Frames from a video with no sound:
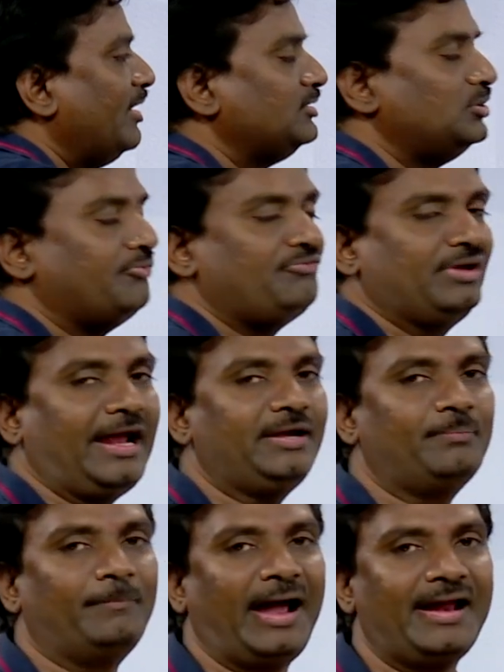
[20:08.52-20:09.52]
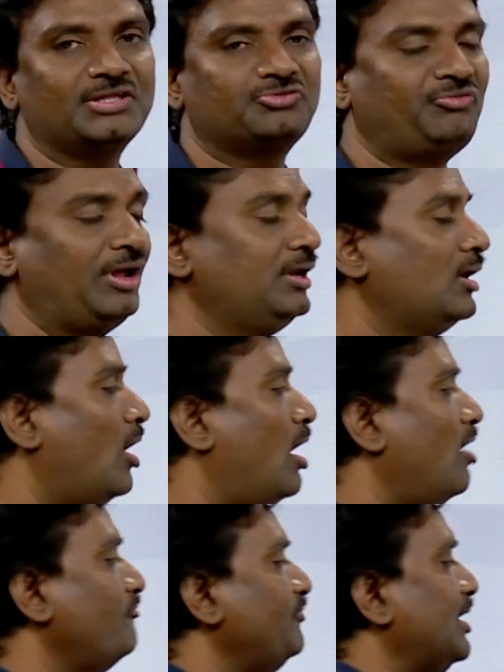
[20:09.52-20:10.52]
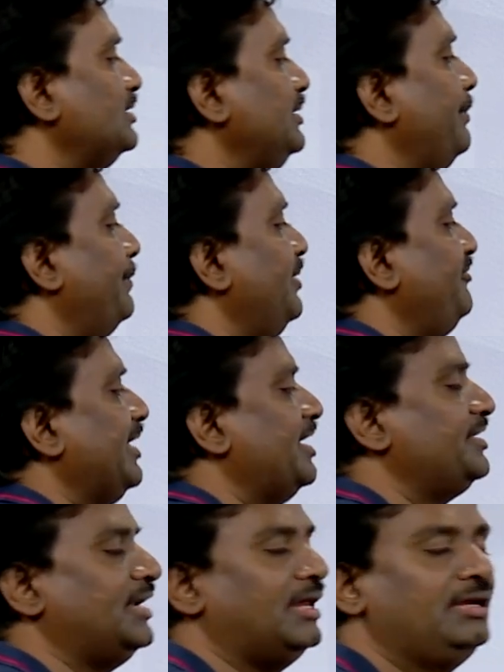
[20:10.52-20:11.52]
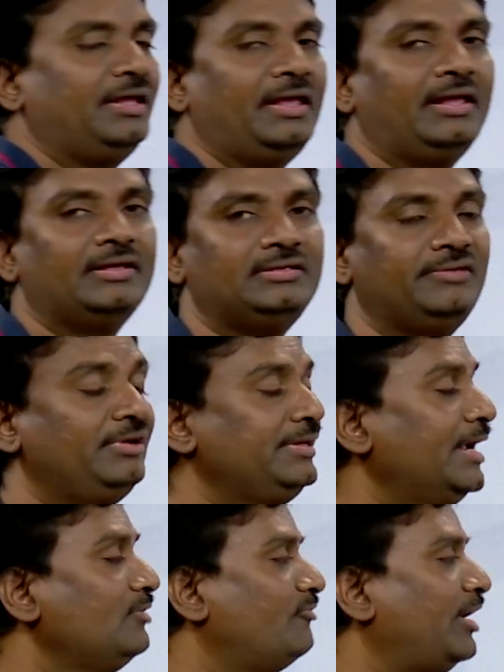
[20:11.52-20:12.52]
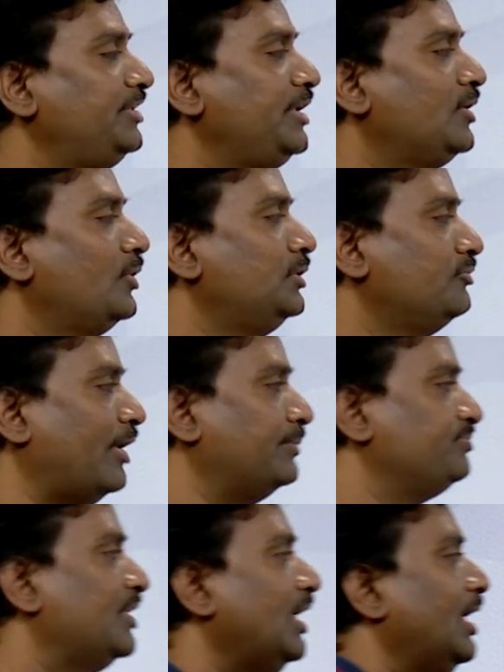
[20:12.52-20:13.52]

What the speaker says: x, if you write minus 1 after simplification, you will get y equal to 5.